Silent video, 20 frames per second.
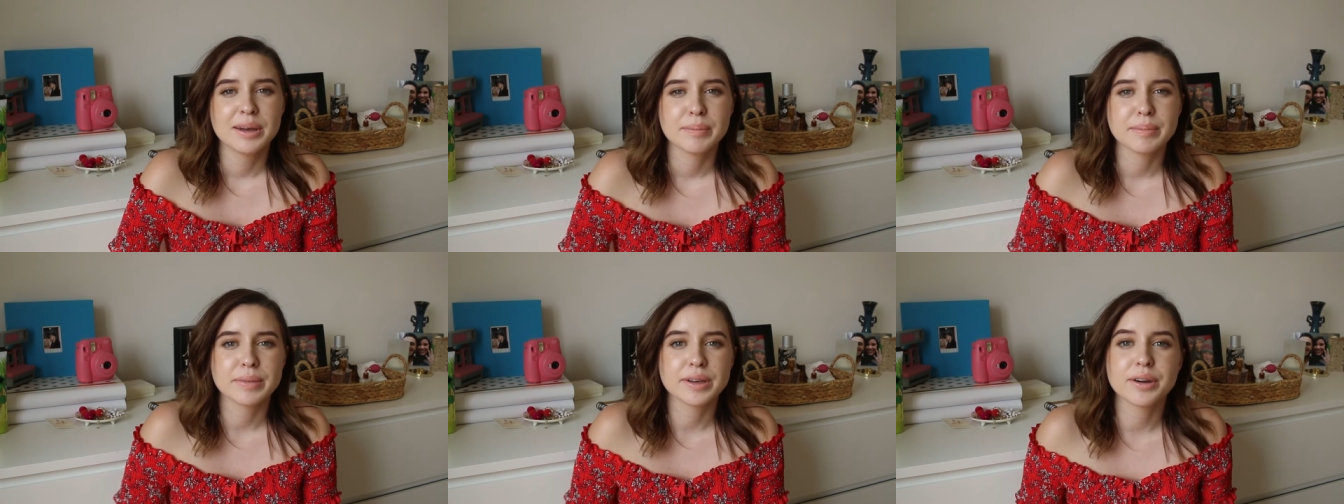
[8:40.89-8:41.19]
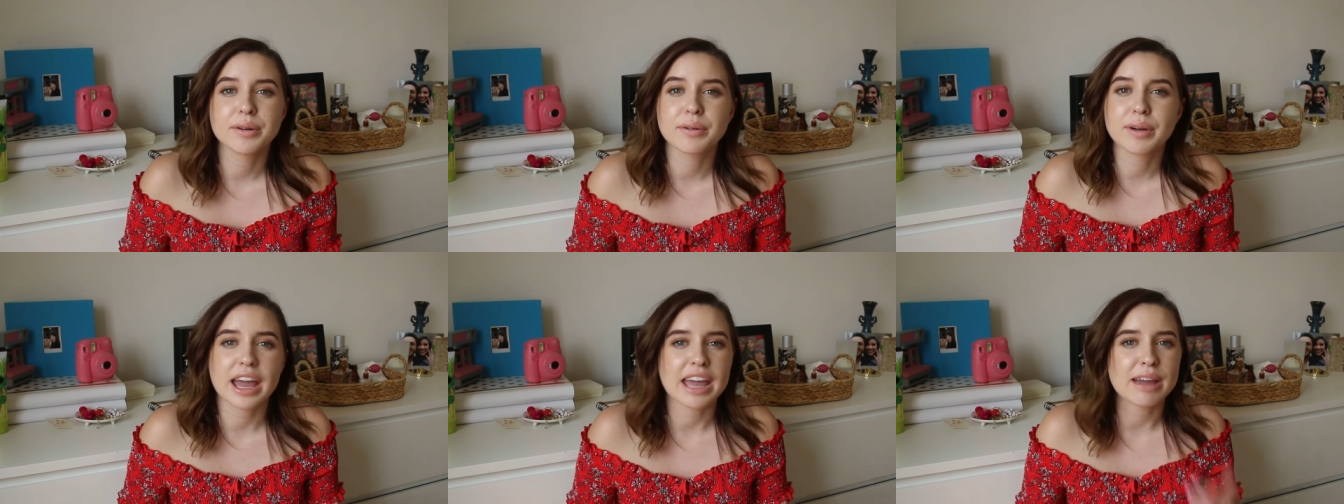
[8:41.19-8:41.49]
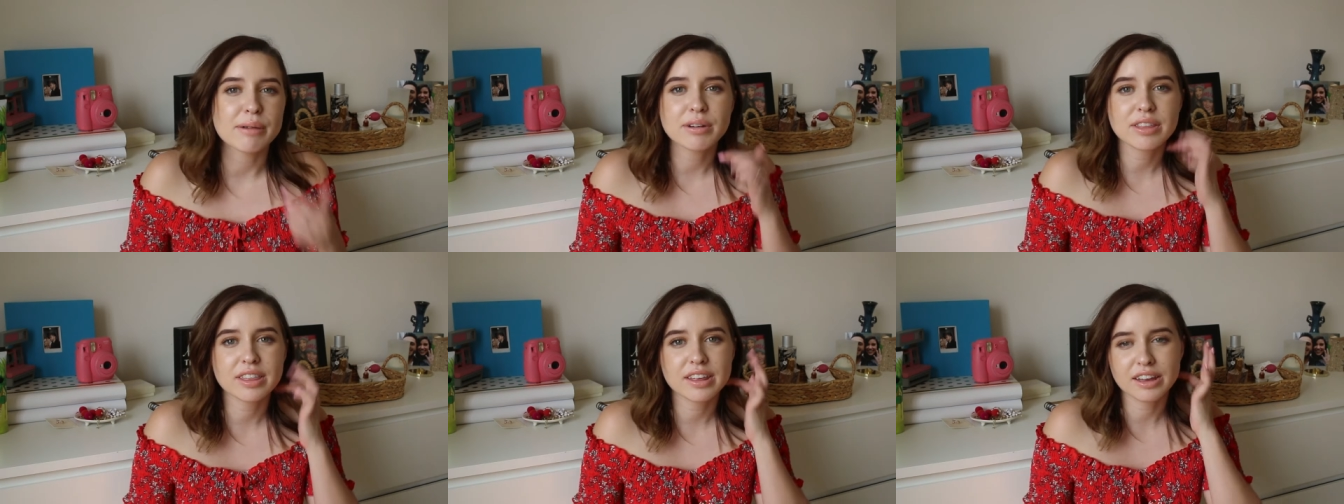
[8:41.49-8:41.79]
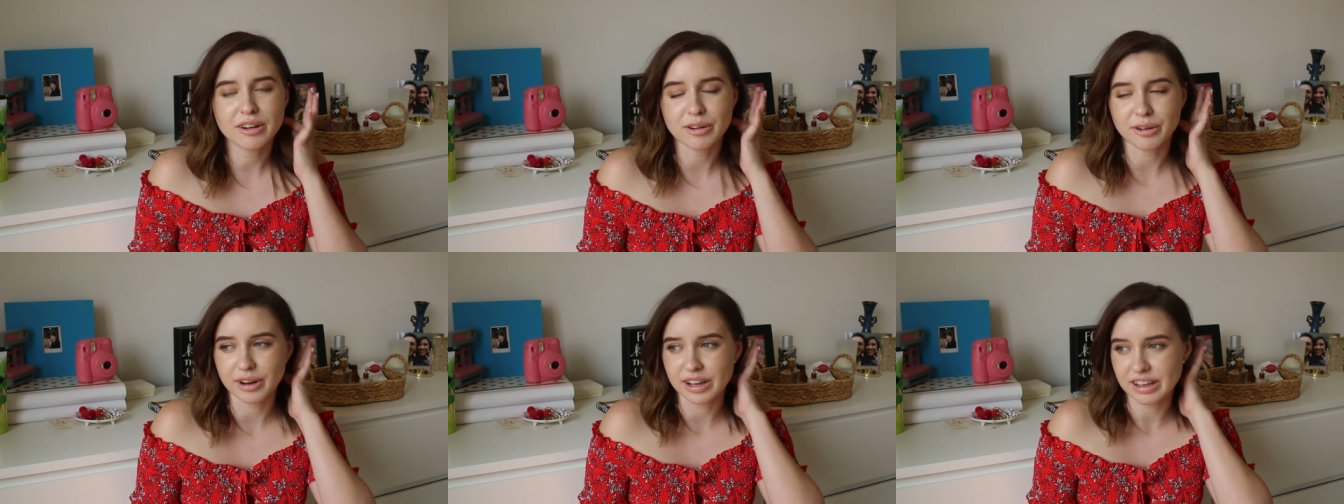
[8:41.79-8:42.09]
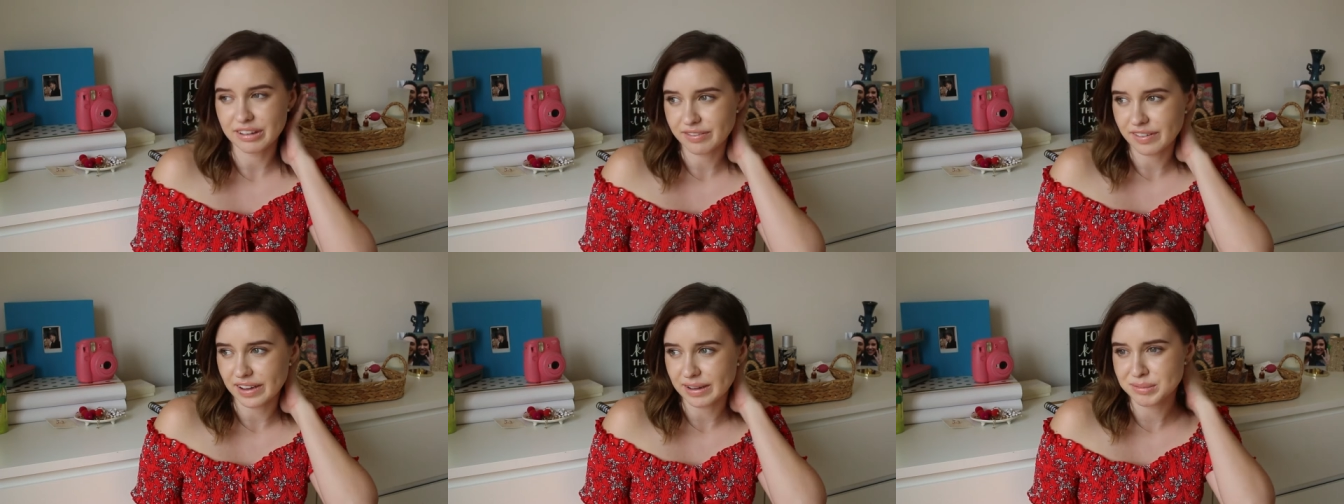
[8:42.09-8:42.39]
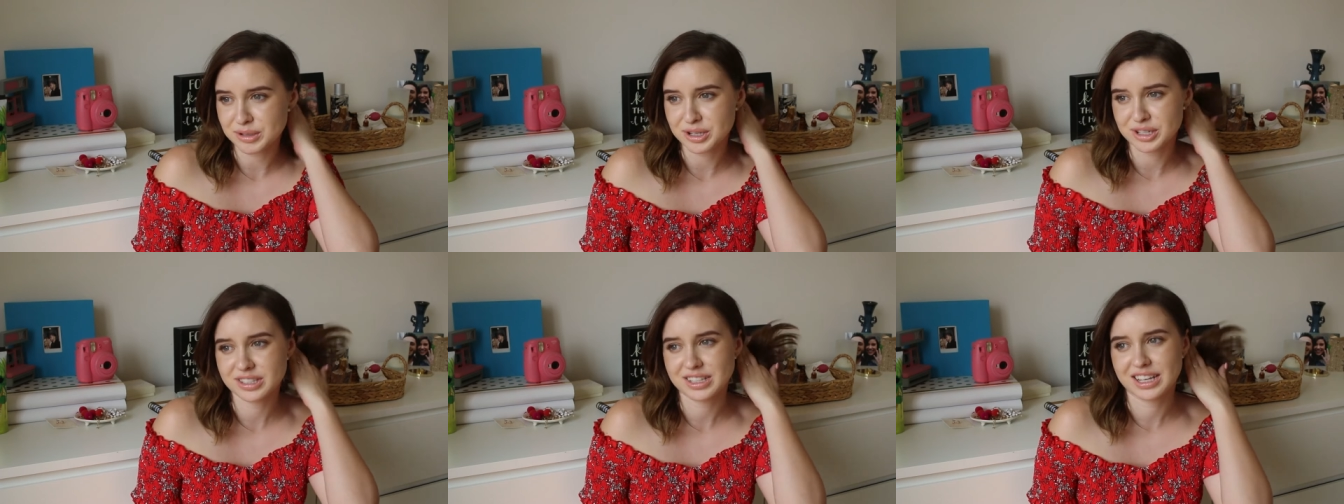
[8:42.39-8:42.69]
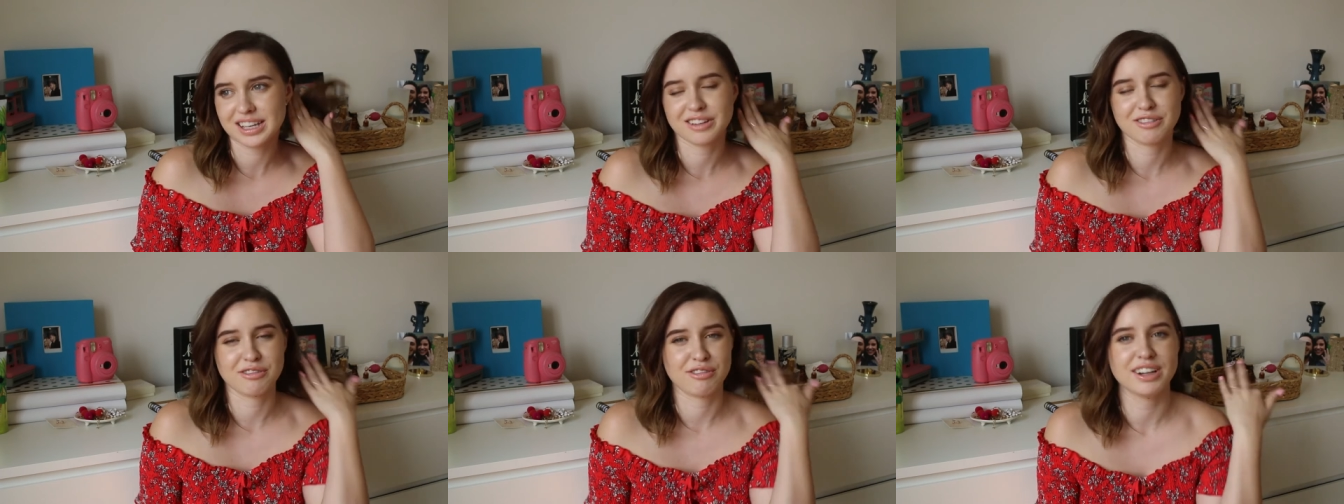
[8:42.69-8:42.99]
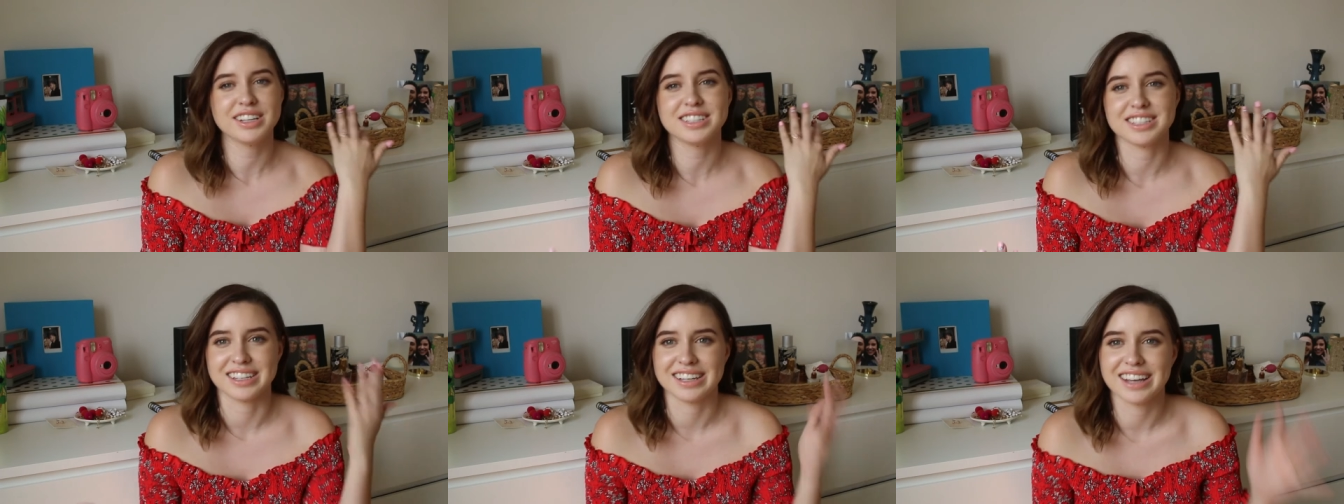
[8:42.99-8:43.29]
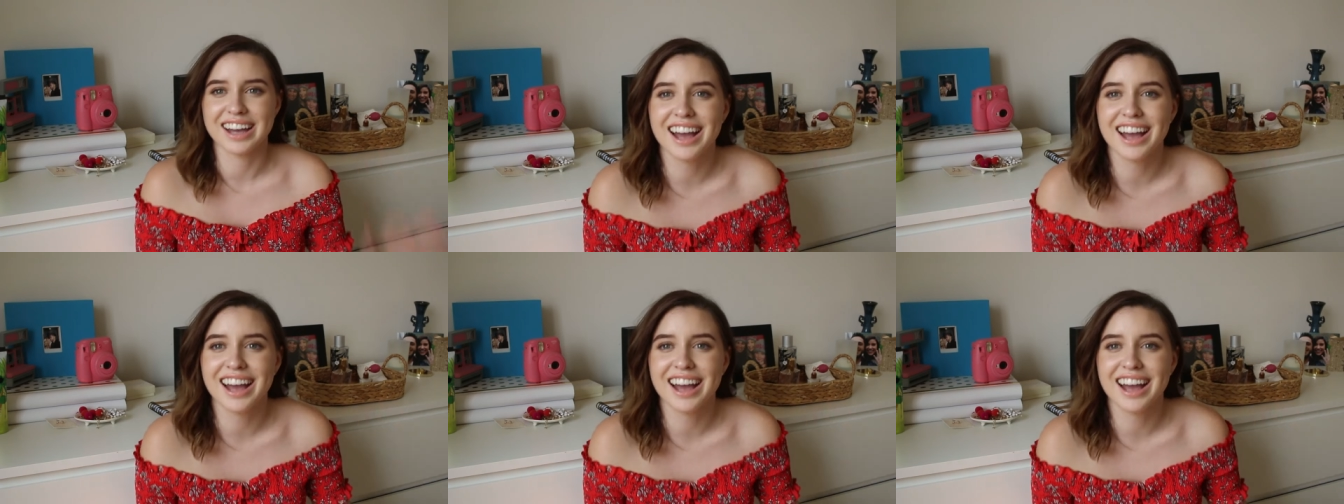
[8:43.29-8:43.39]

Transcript: be okay with it, or if I'm just like crazy.